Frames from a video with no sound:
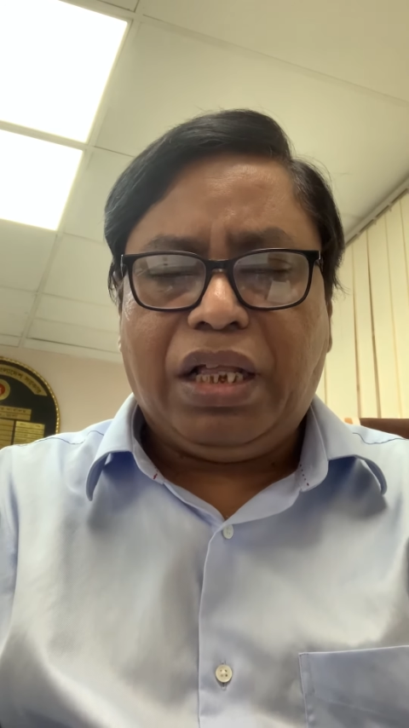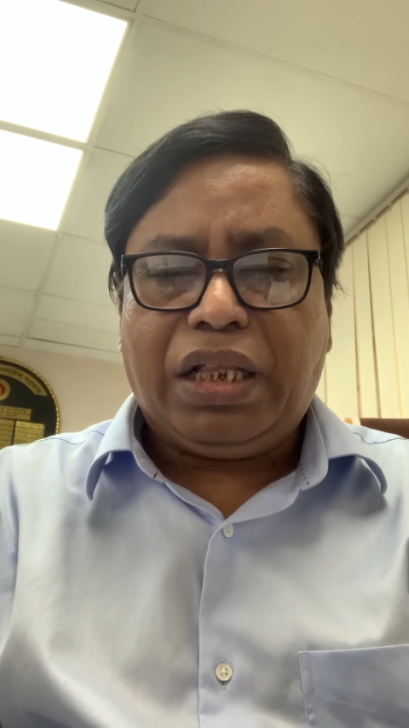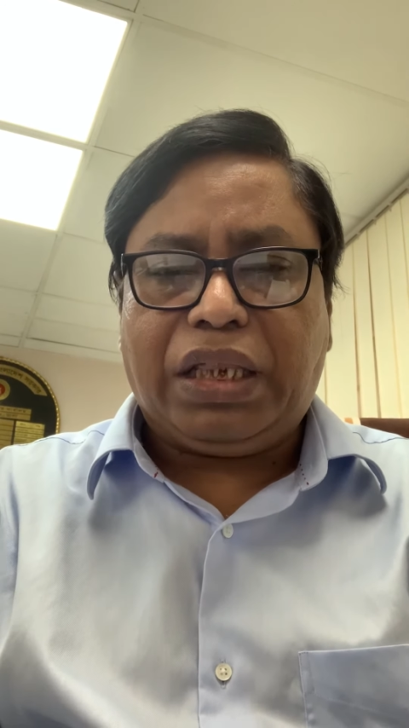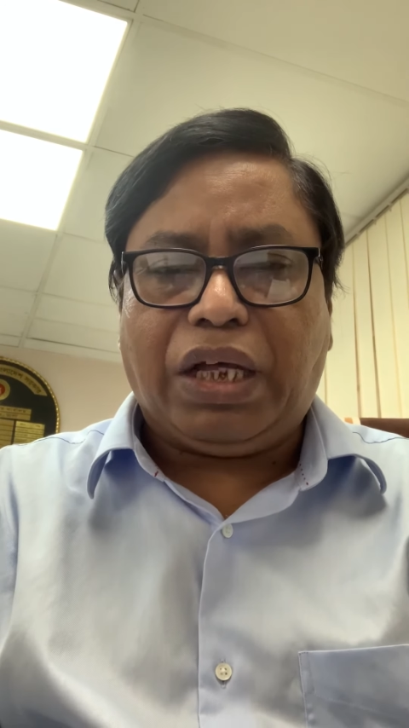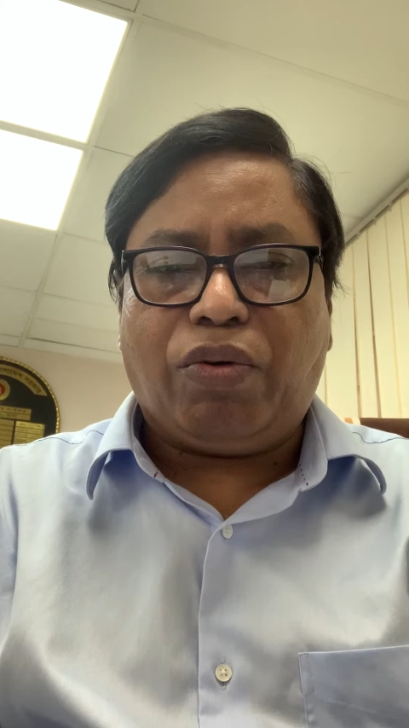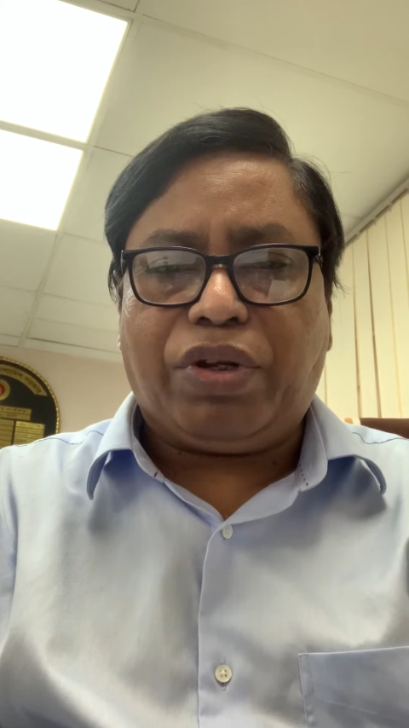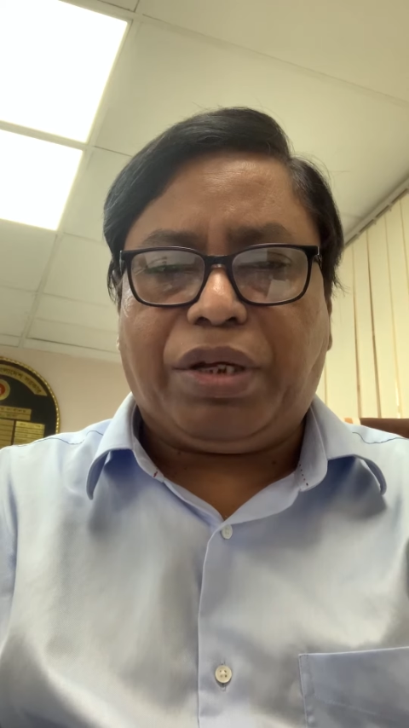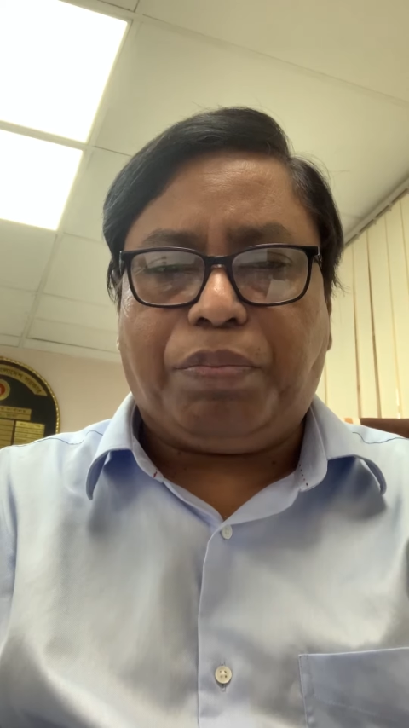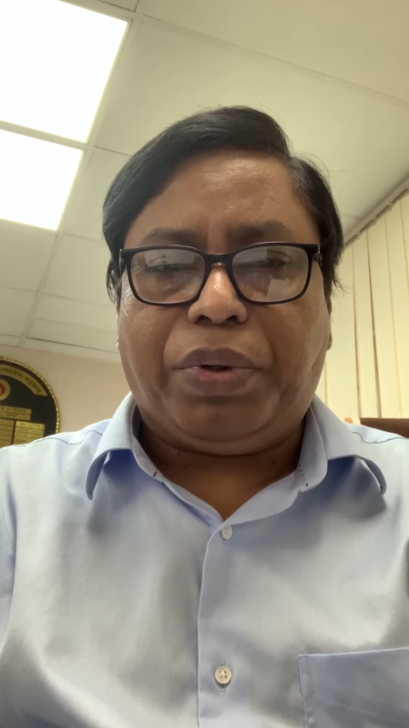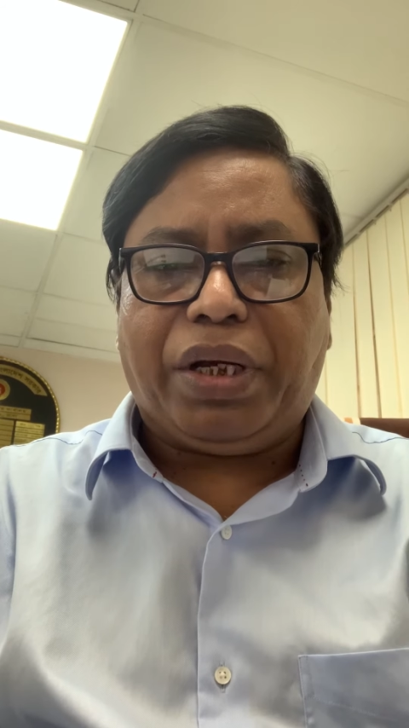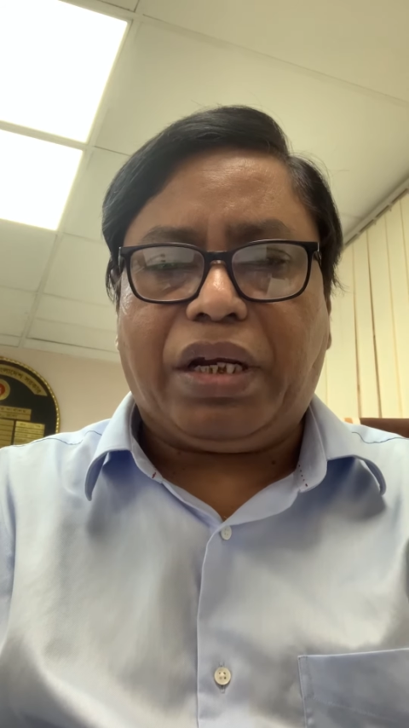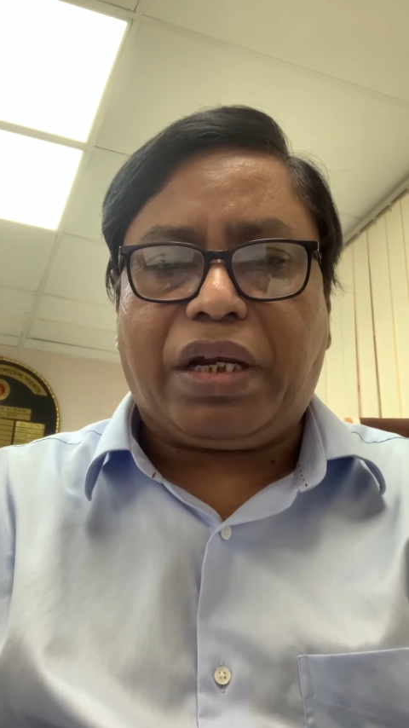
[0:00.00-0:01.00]
they will give
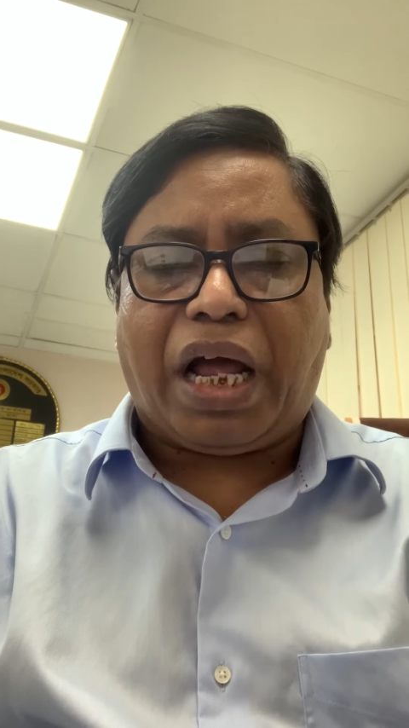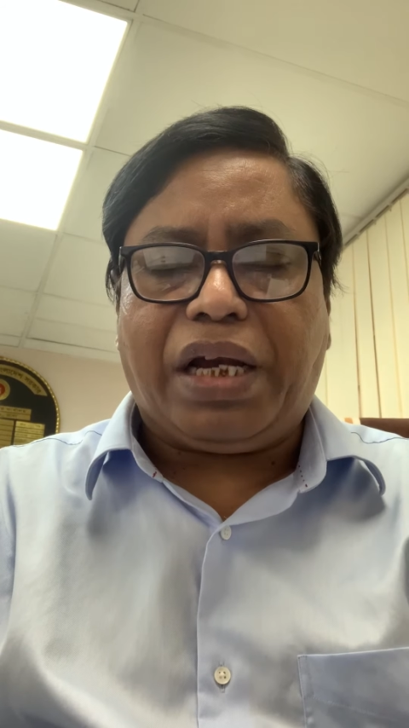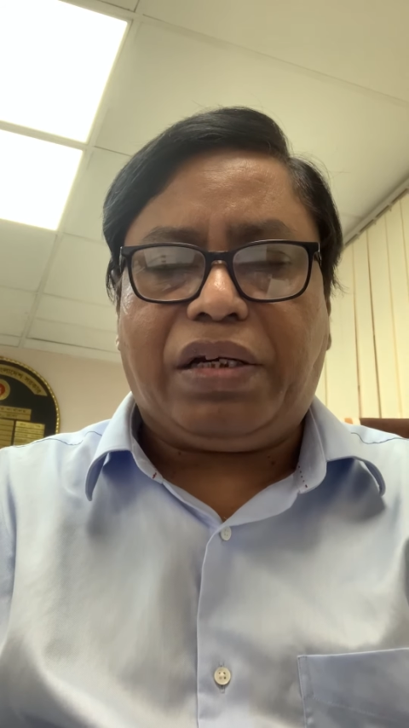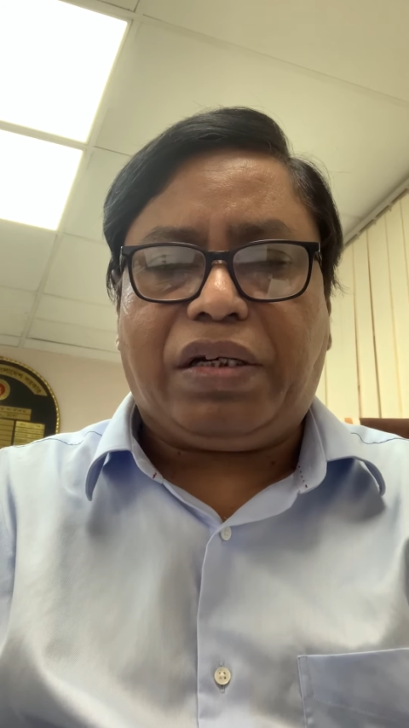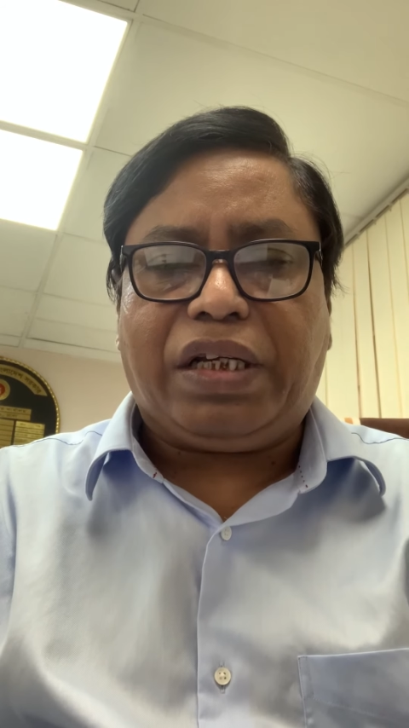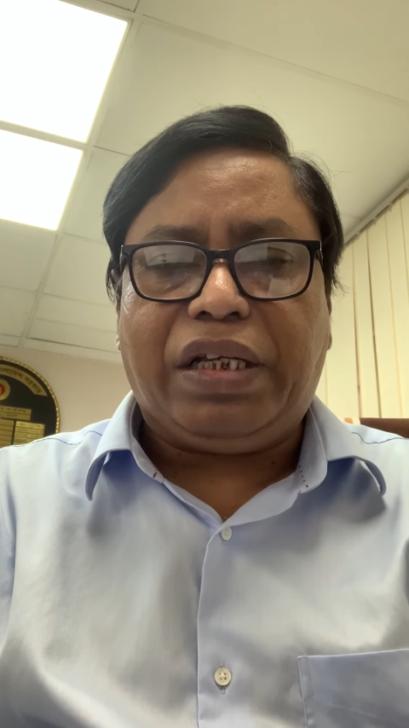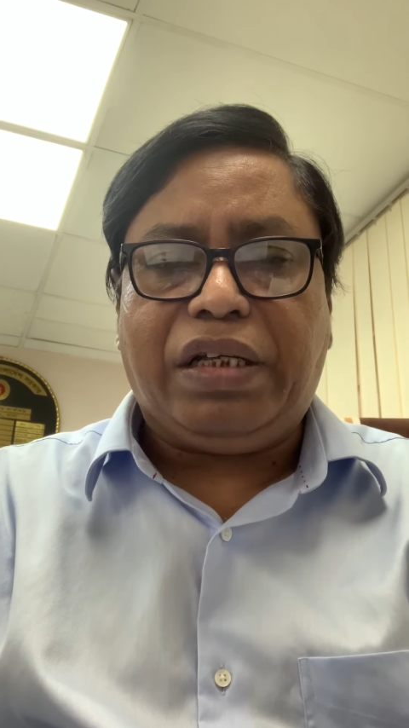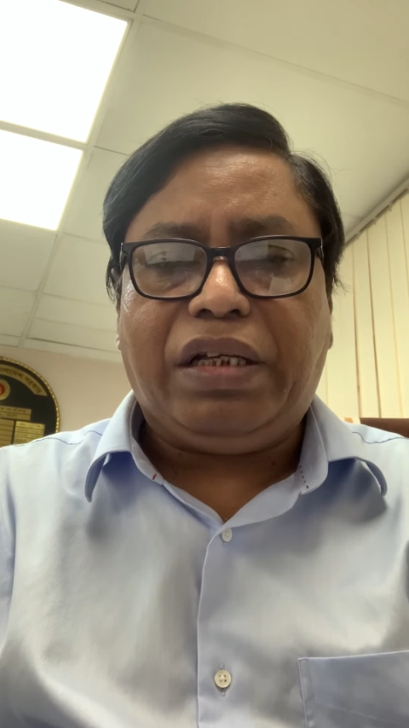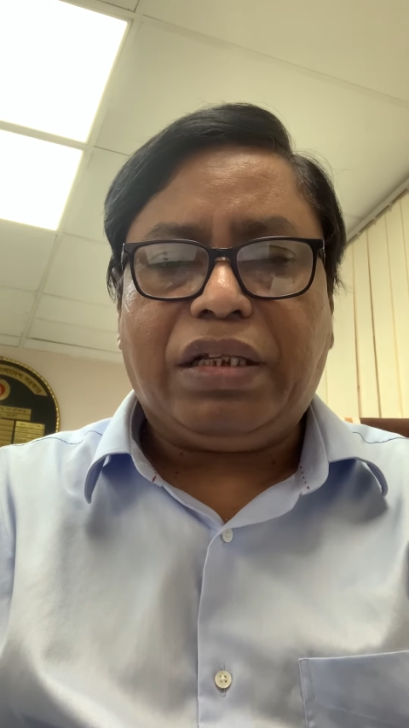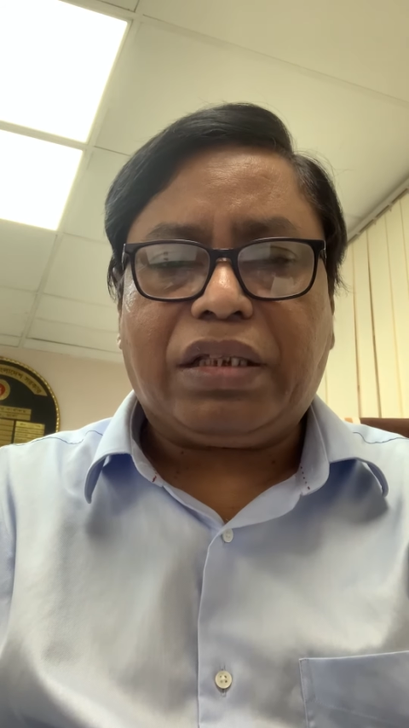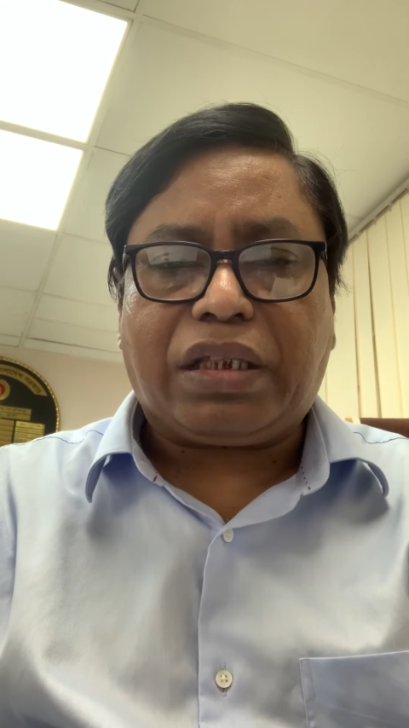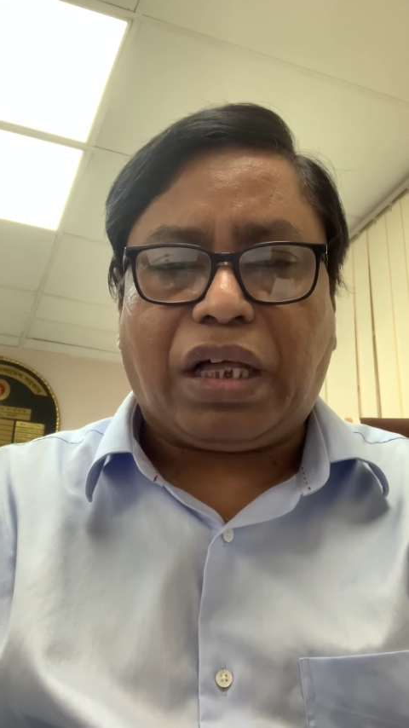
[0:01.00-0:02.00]
me
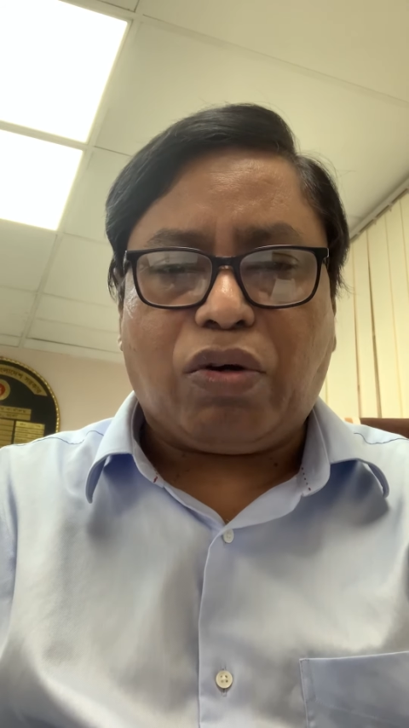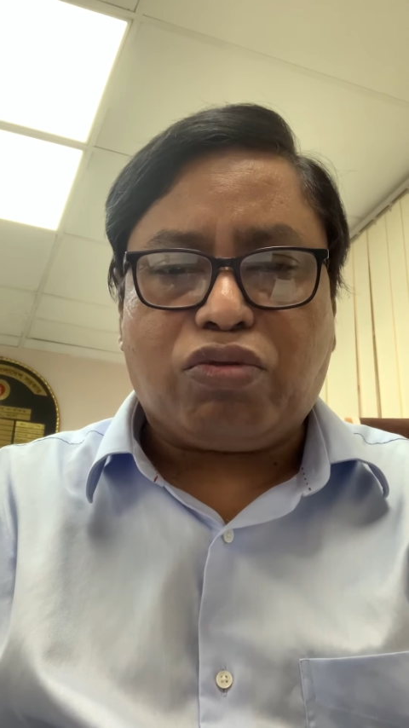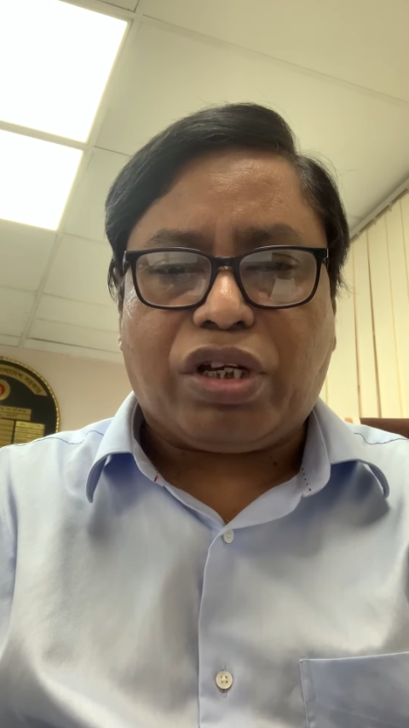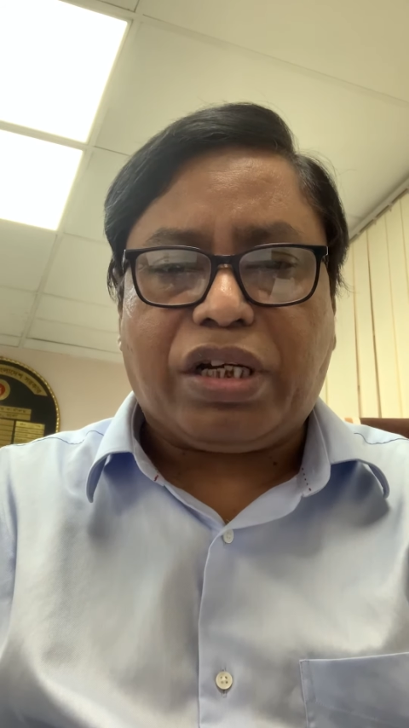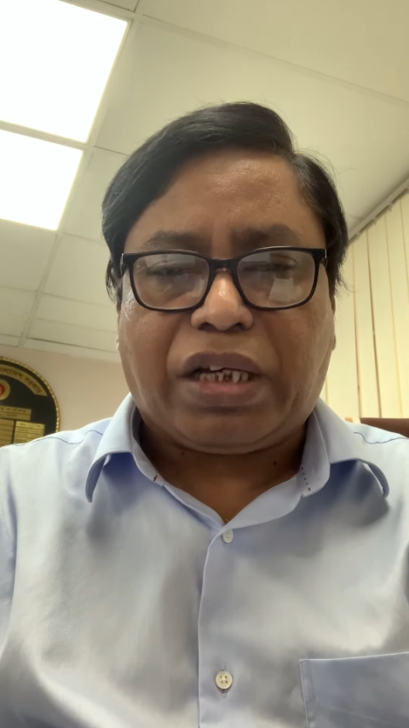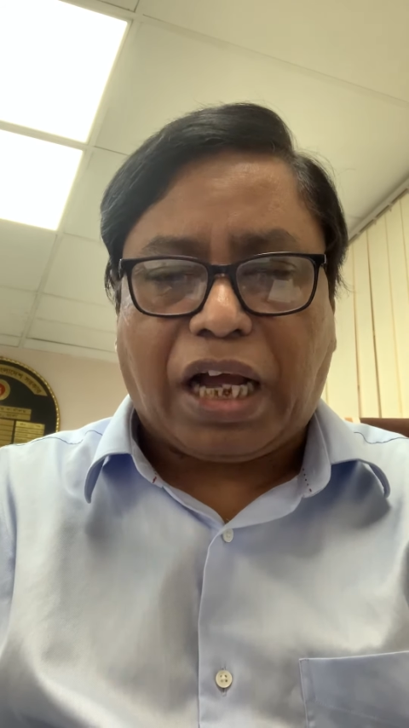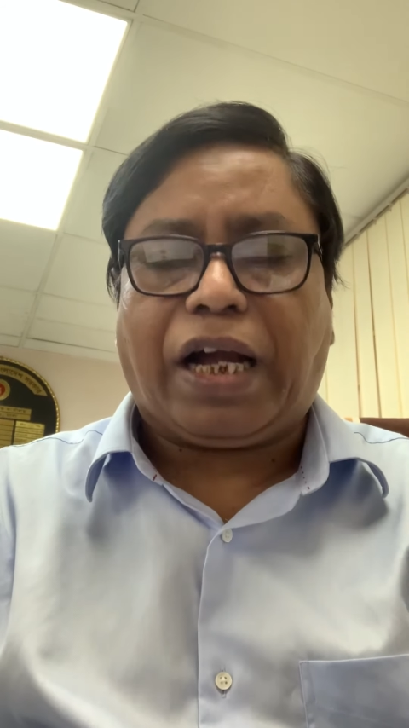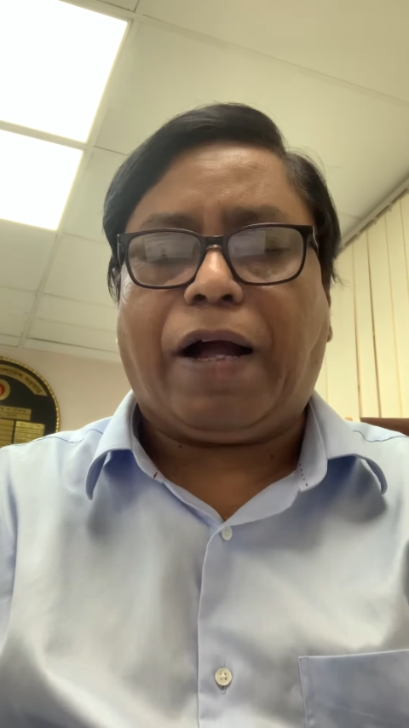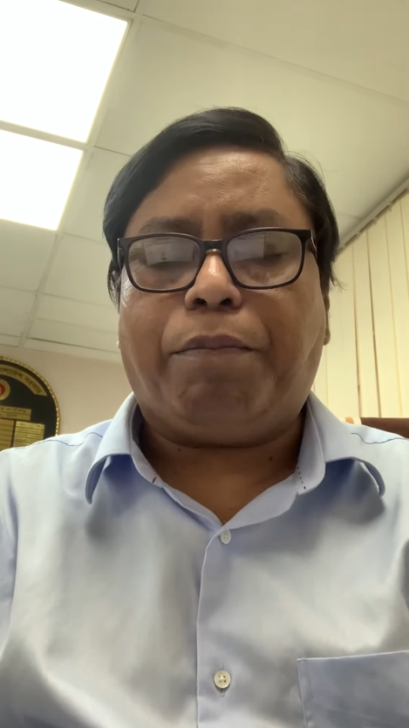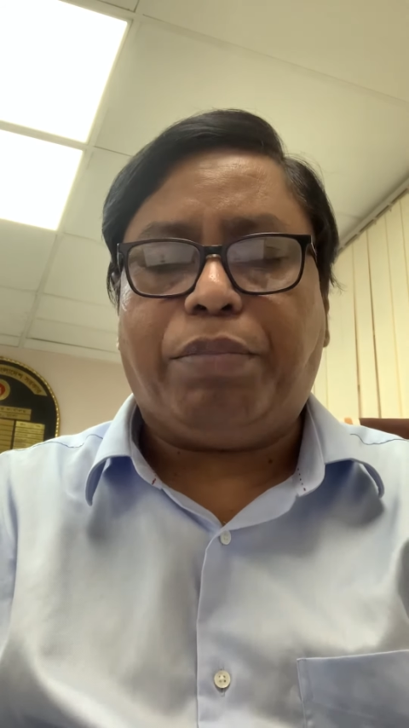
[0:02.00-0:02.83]
90,000 taka,